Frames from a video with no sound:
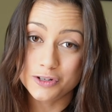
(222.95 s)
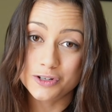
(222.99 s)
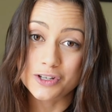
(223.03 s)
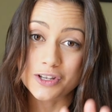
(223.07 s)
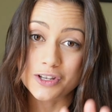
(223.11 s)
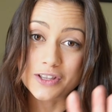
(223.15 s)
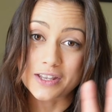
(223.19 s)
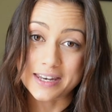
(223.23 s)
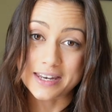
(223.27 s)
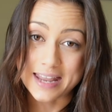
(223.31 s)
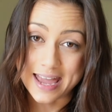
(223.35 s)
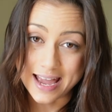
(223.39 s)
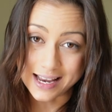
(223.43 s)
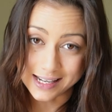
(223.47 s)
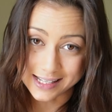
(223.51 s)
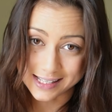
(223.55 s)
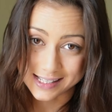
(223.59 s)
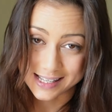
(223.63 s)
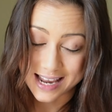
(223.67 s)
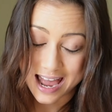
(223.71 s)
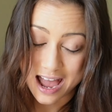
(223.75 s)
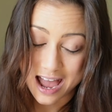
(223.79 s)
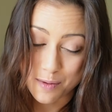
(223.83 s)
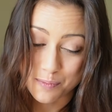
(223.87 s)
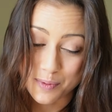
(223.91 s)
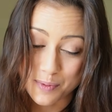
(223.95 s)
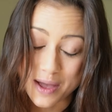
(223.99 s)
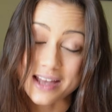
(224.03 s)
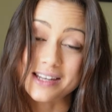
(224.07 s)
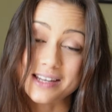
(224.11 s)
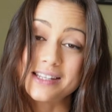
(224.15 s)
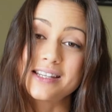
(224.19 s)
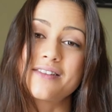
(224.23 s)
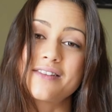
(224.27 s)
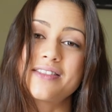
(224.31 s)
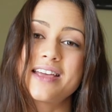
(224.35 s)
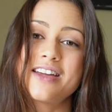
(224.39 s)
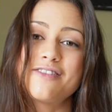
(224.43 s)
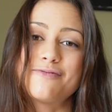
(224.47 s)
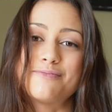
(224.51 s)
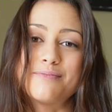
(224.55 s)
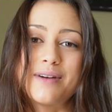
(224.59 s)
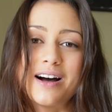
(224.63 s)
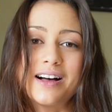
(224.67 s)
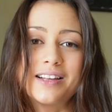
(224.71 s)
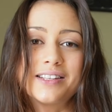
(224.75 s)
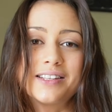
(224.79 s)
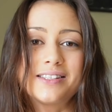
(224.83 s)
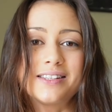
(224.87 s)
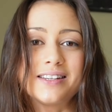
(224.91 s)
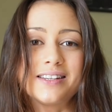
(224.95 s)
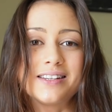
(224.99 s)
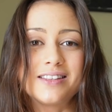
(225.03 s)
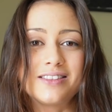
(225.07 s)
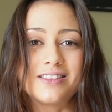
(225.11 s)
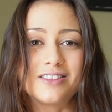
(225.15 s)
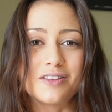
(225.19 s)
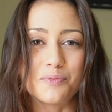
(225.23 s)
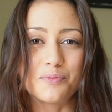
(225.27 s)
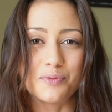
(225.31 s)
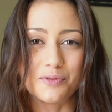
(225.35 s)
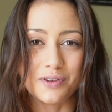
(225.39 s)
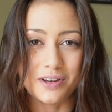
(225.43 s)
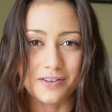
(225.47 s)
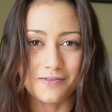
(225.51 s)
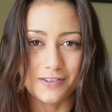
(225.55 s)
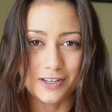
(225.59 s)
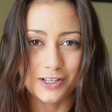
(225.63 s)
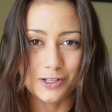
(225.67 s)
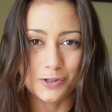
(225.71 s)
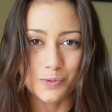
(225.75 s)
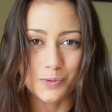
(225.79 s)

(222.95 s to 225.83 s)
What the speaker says: to the next step until they've mastered the previous